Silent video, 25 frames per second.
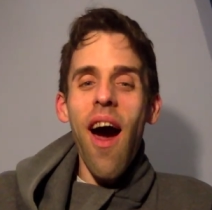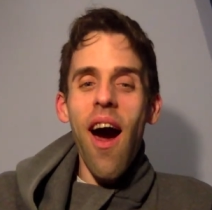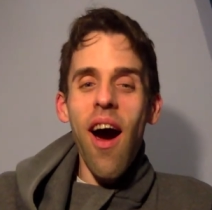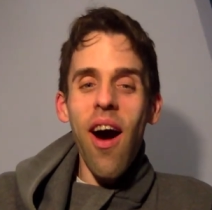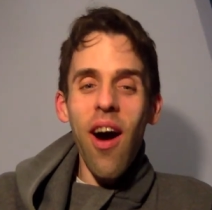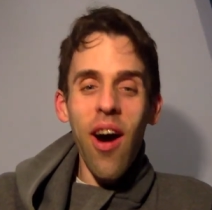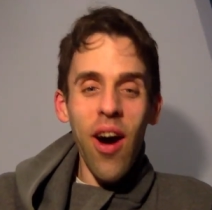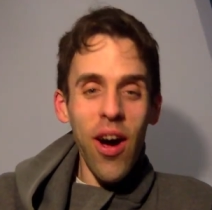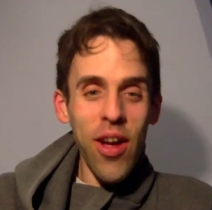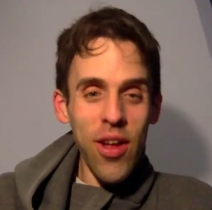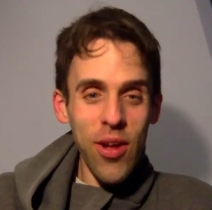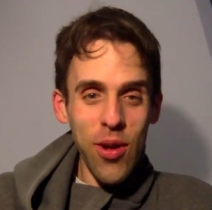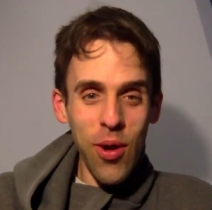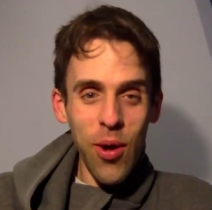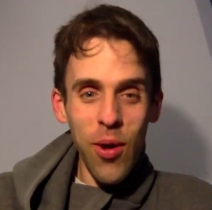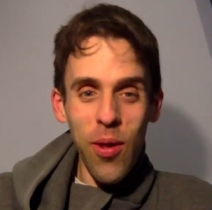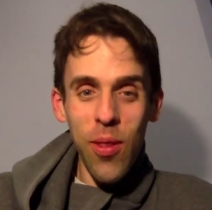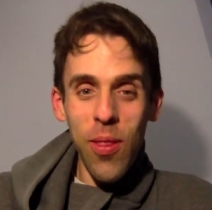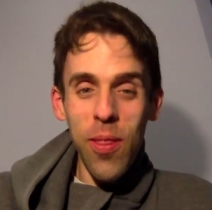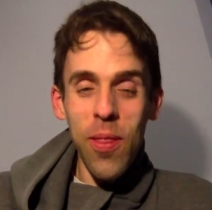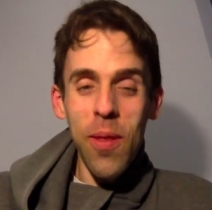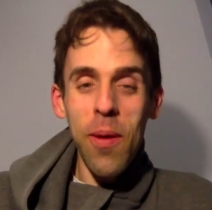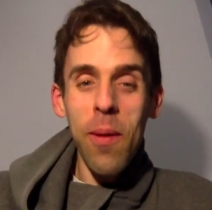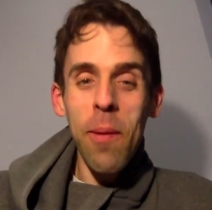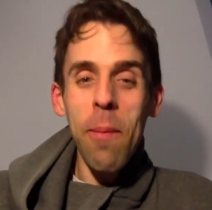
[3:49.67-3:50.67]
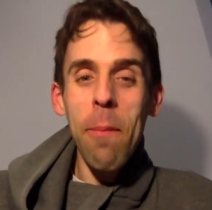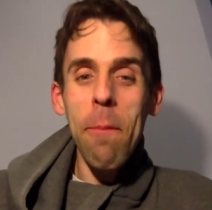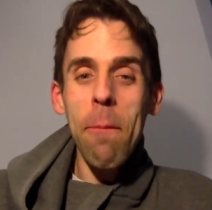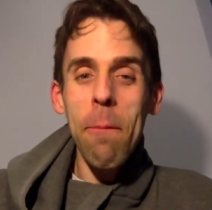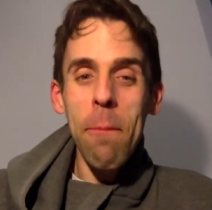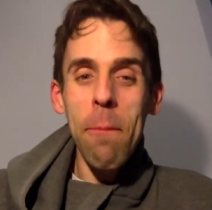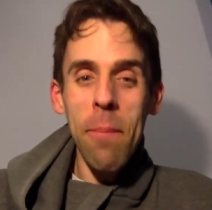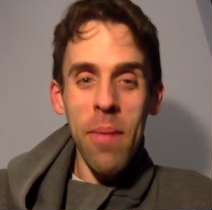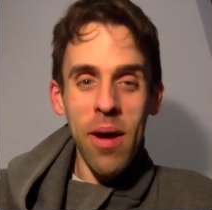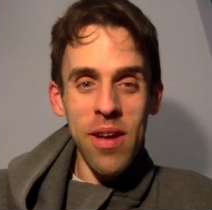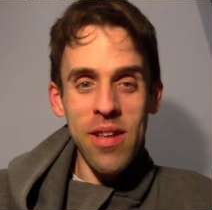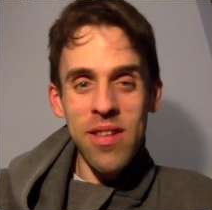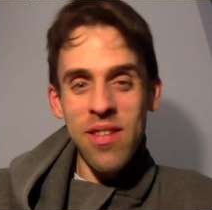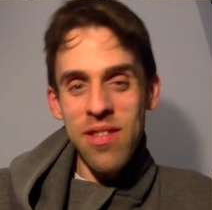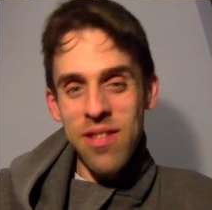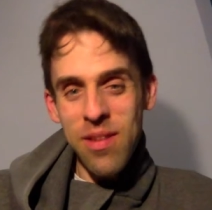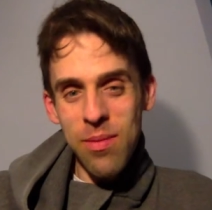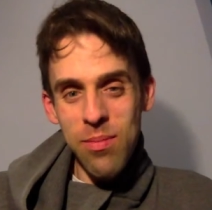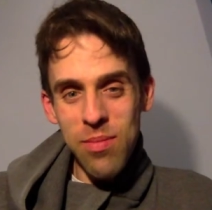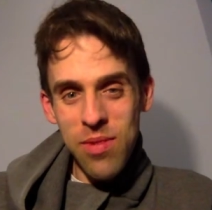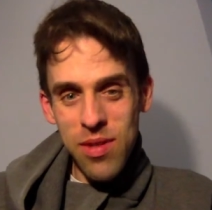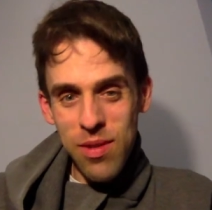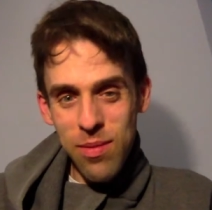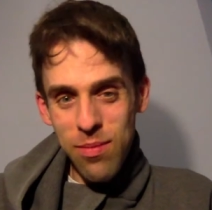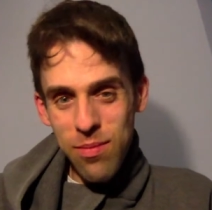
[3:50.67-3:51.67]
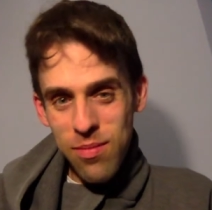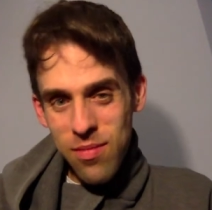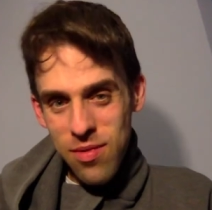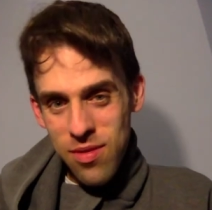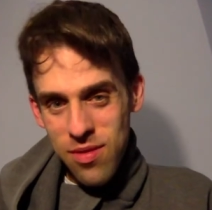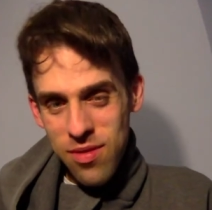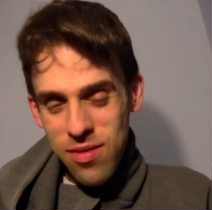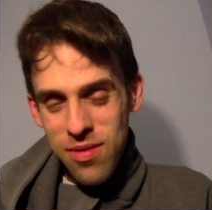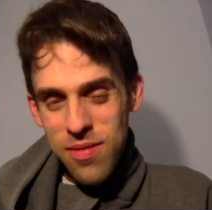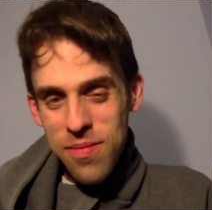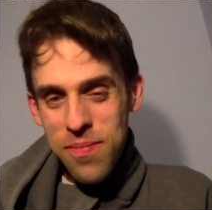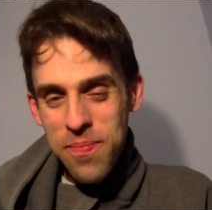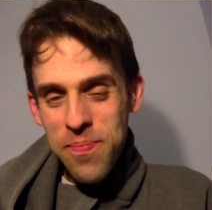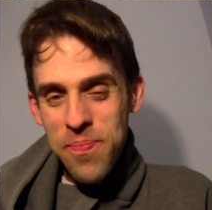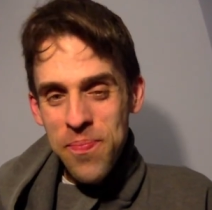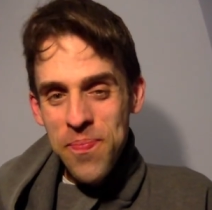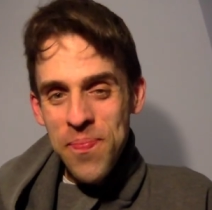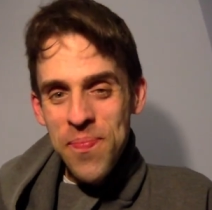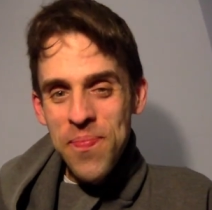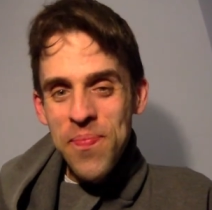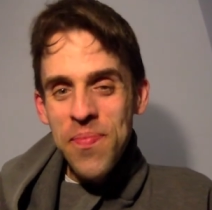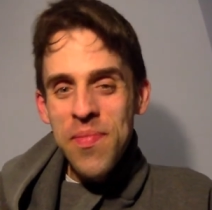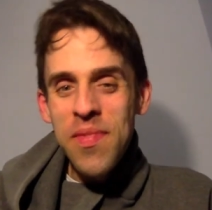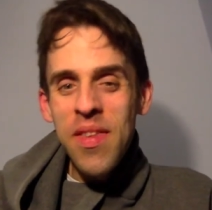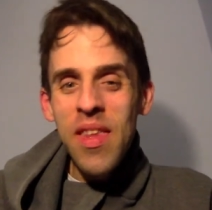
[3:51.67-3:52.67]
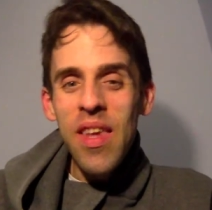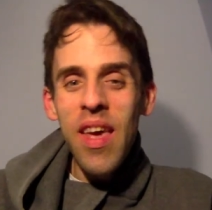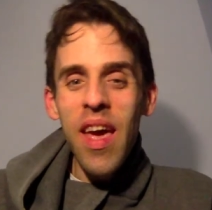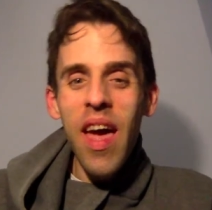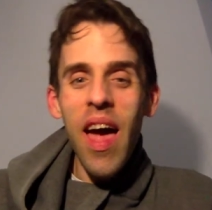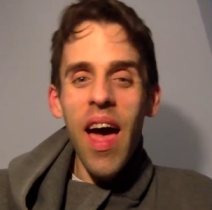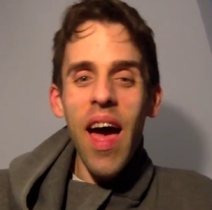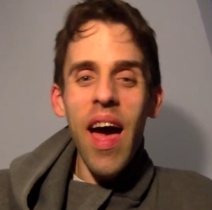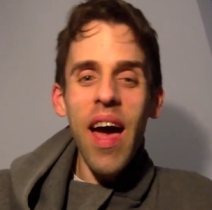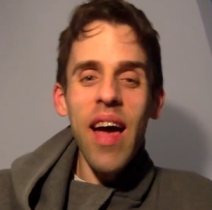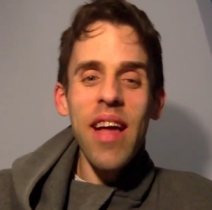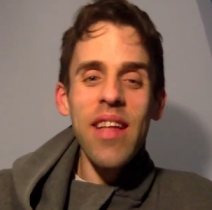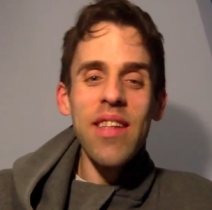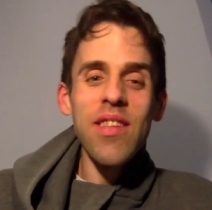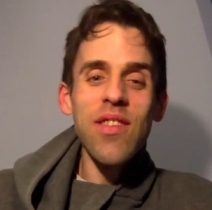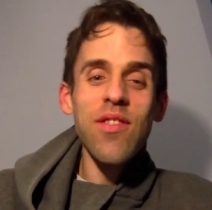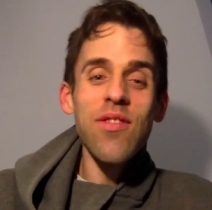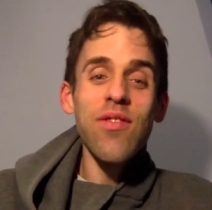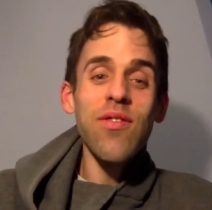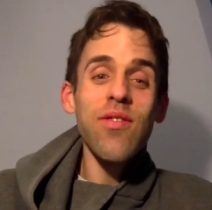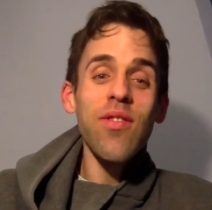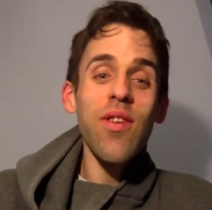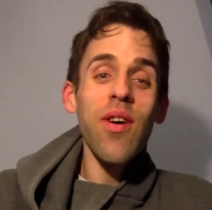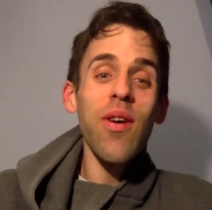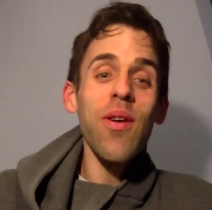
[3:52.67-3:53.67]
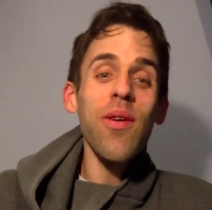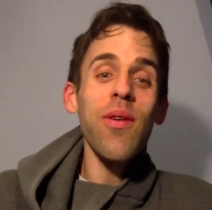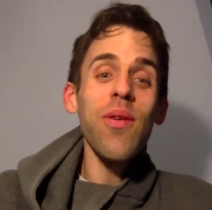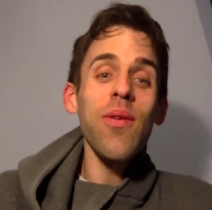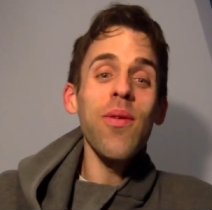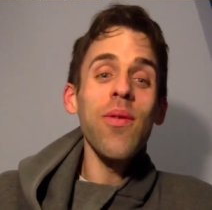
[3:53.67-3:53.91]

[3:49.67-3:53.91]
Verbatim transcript: I got the minor symptoms and so